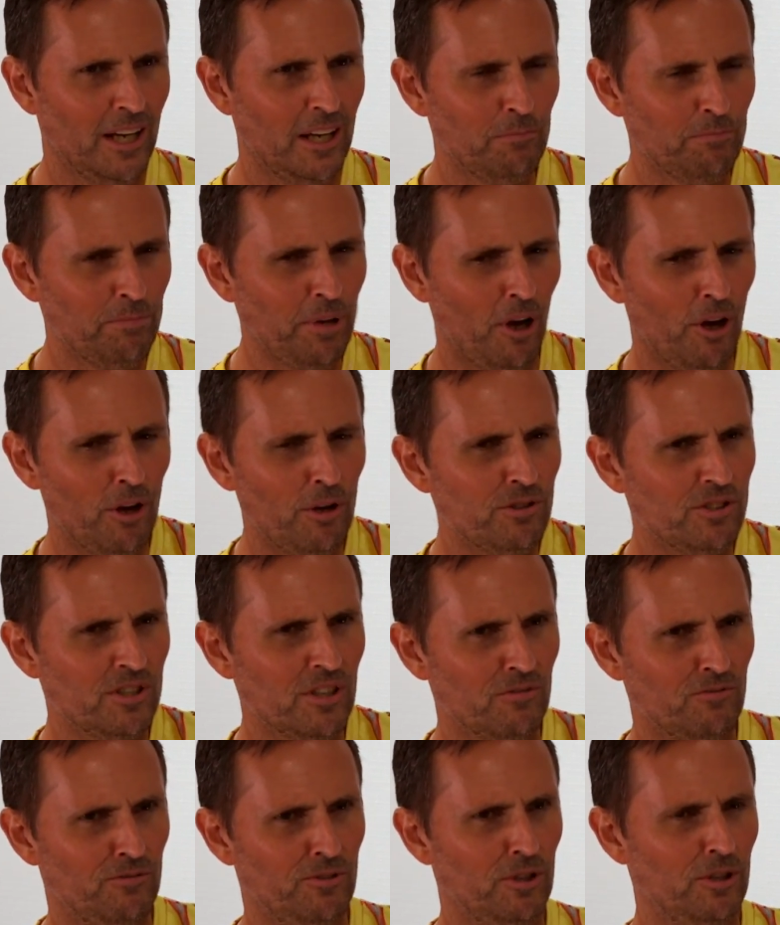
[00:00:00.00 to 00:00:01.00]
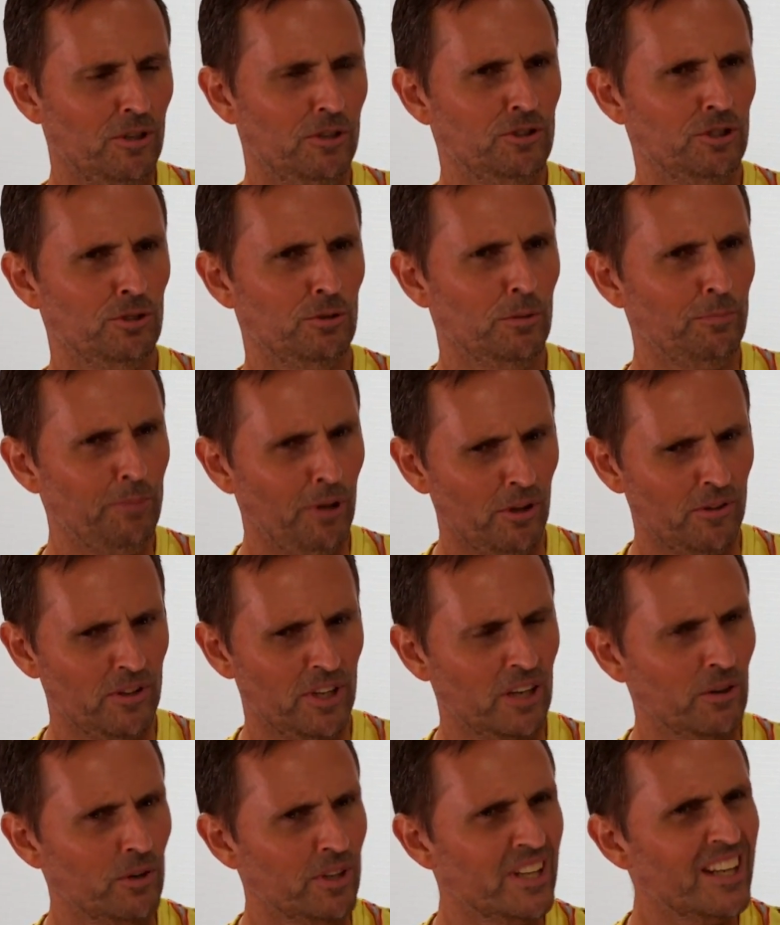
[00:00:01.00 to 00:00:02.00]
imposing virtue upon
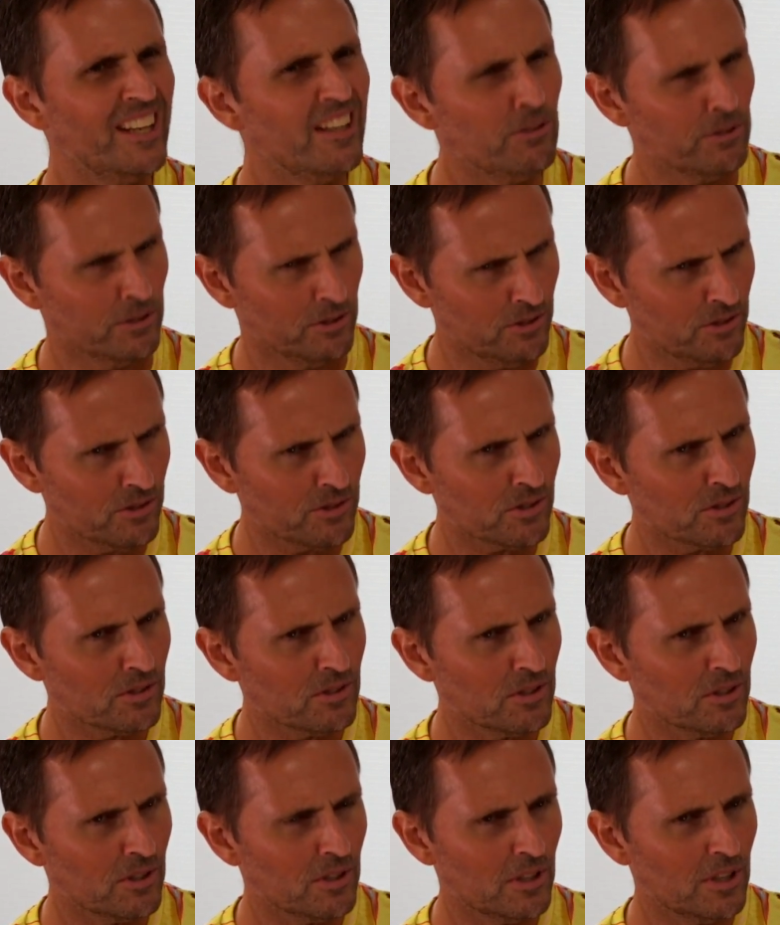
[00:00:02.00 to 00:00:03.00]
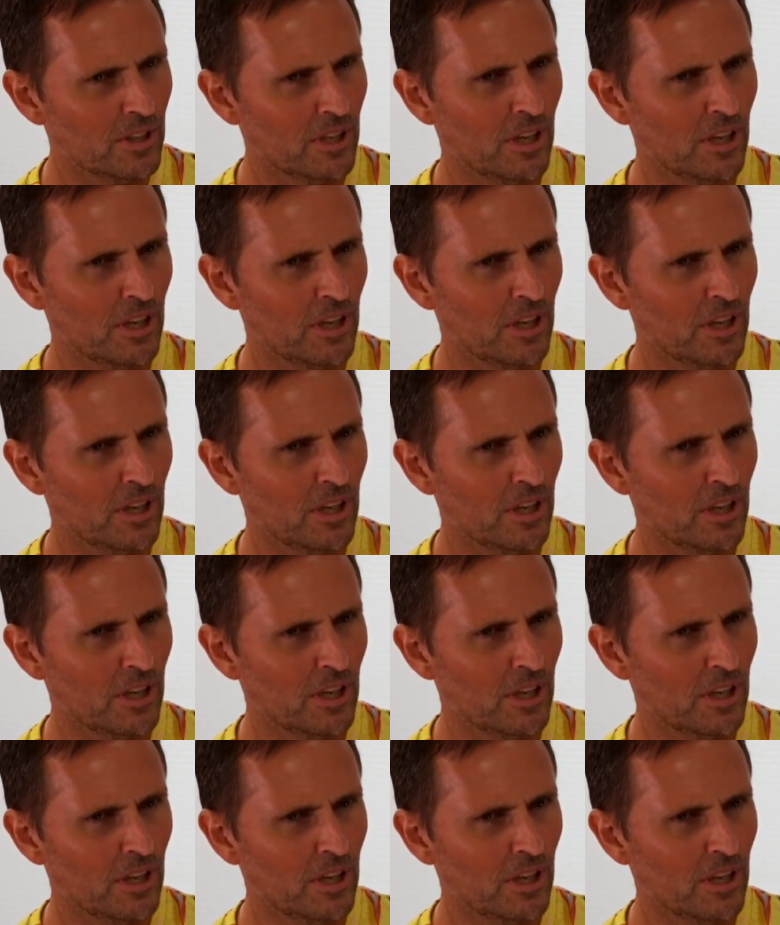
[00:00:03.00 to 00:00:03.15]
their adherents. Mm-hmm.